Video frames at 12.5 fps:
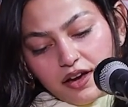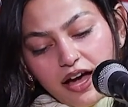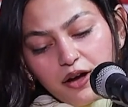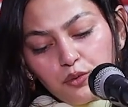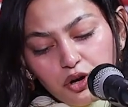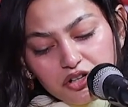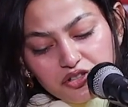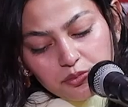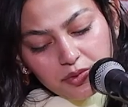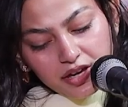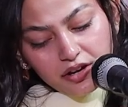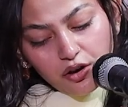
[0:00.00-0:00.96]
I want
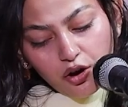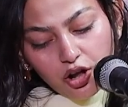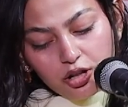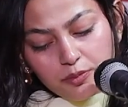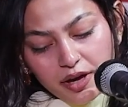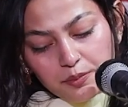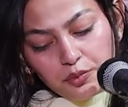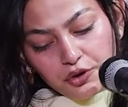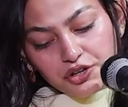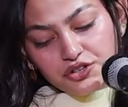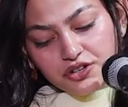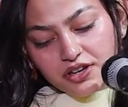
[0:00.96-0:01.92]
to make all my
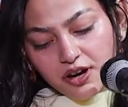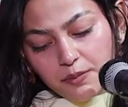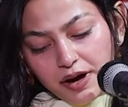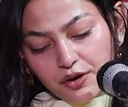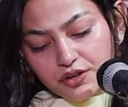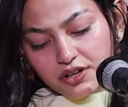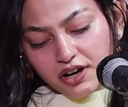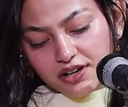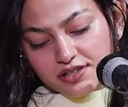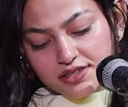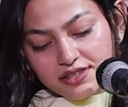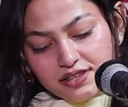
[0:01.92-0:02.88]
poetry about
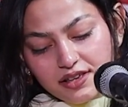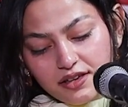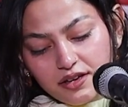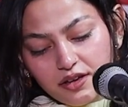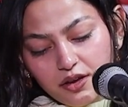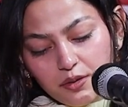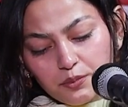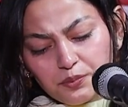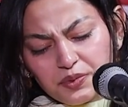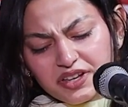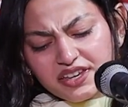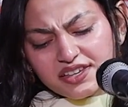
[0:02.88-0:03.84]
us.
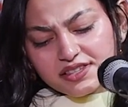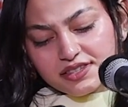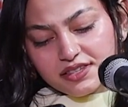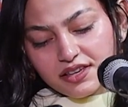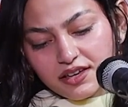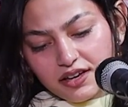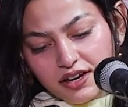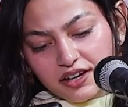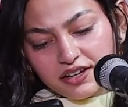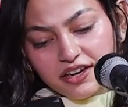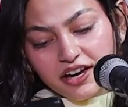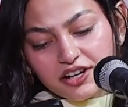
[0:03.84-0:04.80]
Please
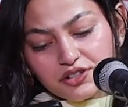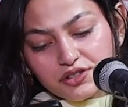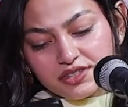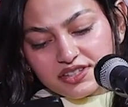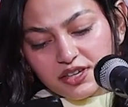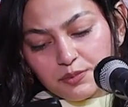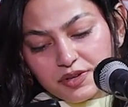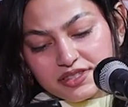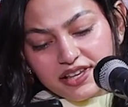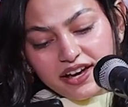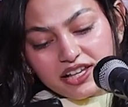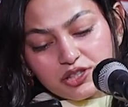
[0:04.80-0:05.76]
care to see
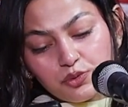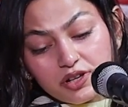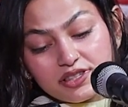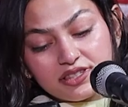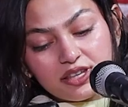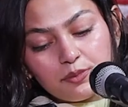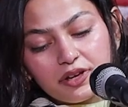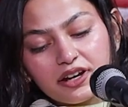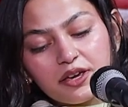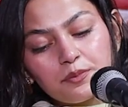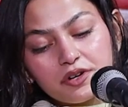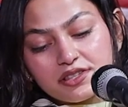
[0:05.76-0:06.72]
besides what
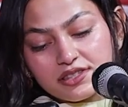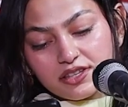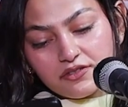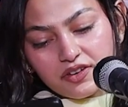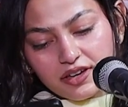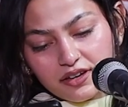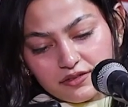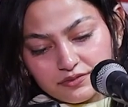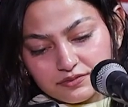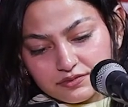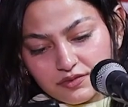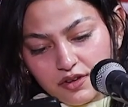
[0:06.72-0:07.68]
seemingly perceiving.
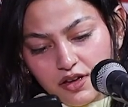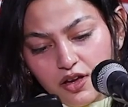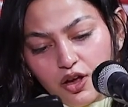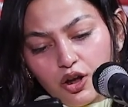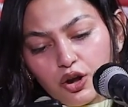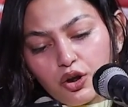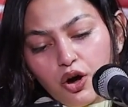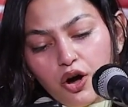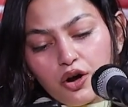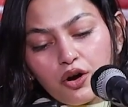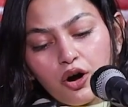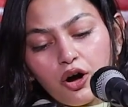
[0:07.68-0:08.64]

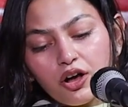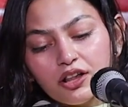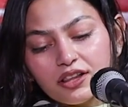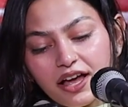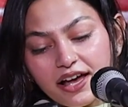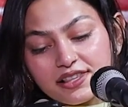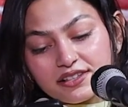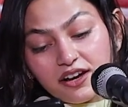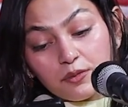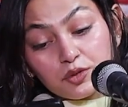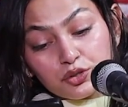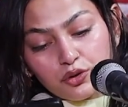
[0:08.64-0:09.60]
Long haul has
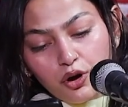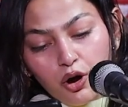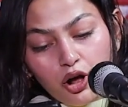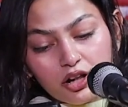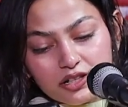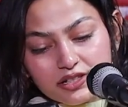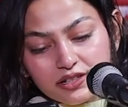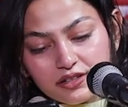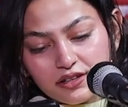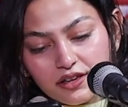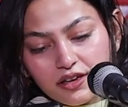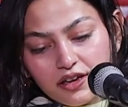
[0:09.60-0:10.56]
come to a halt.
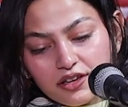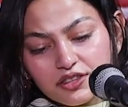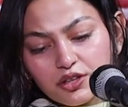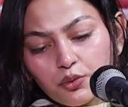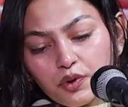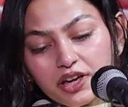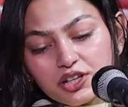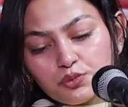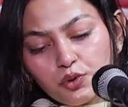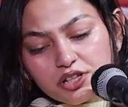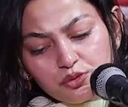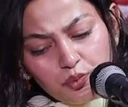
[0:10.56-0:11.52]
The wait
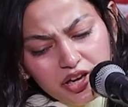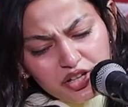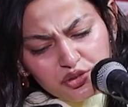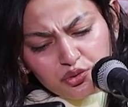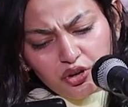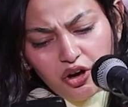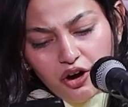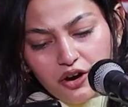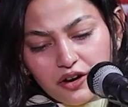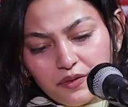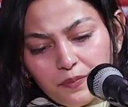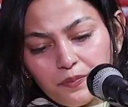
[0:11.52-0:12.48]
was way too
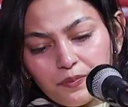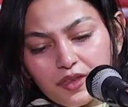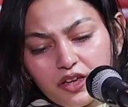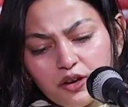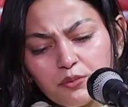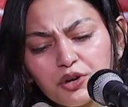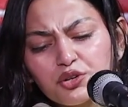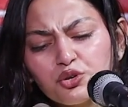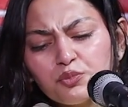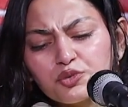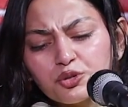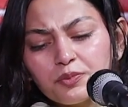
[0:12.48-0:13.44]
long. But
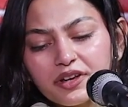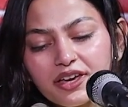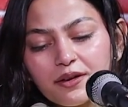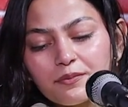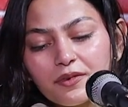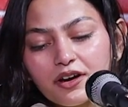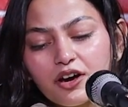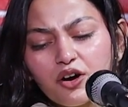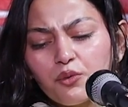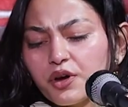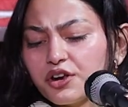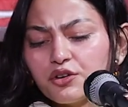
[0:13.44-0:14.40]
whom to blame
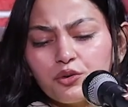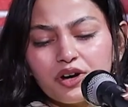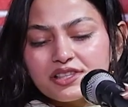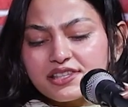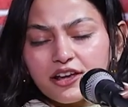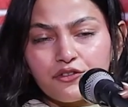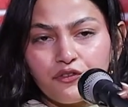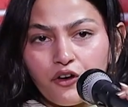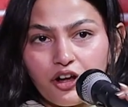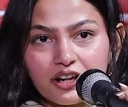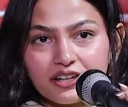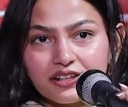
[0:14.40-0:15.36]
when no one's at
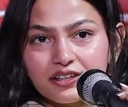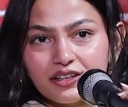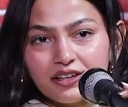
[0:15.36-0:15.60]
fault?